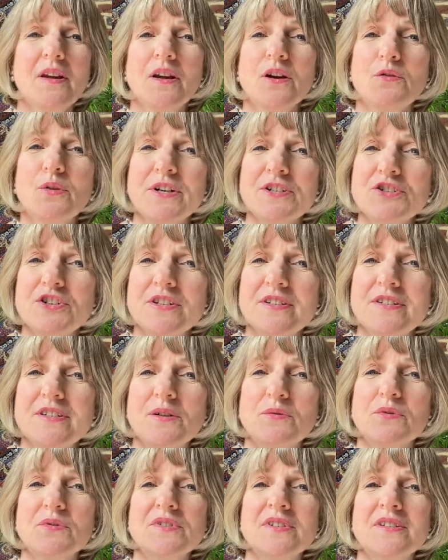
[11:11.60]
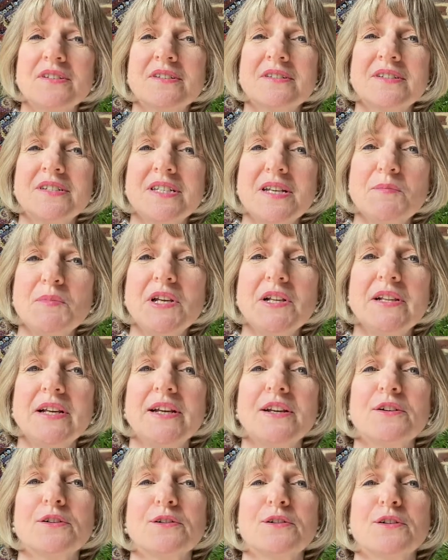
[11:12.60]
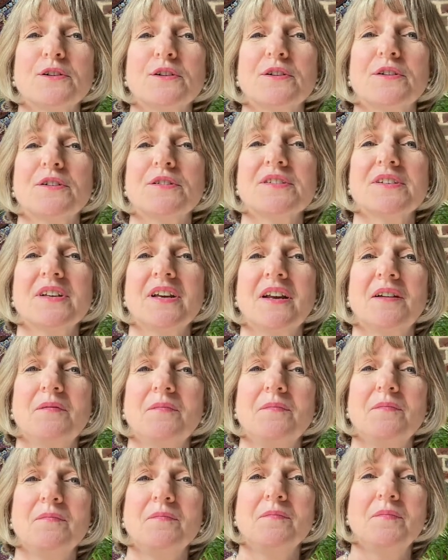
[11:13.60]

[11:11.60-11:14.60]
Questions that will stimulate your learners and